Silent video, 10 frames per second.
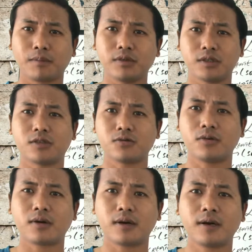business
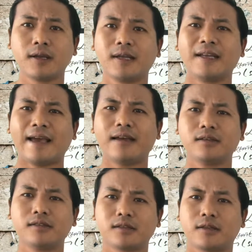owner,
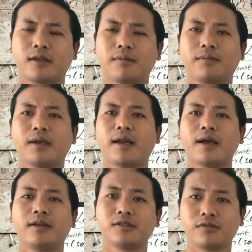ask them, can
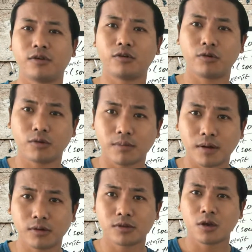I interview you
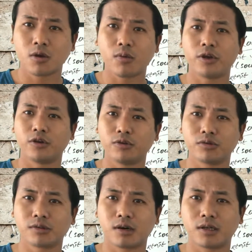about why do you
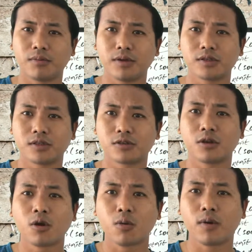start the business,
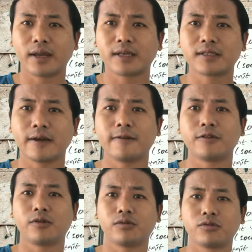what excites
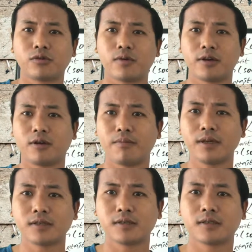you to run your
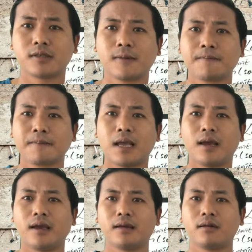business,
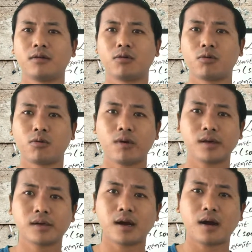and
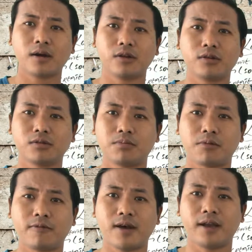what are you
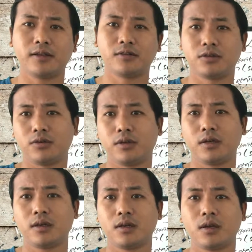providing to the
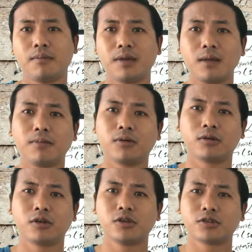people.
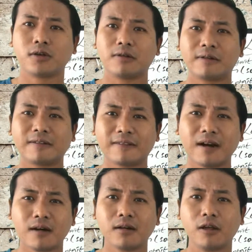So there
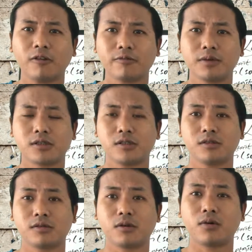are a lot of
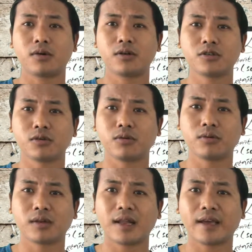business owners who
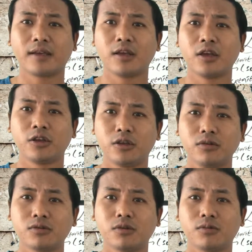would like
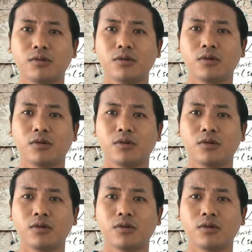you to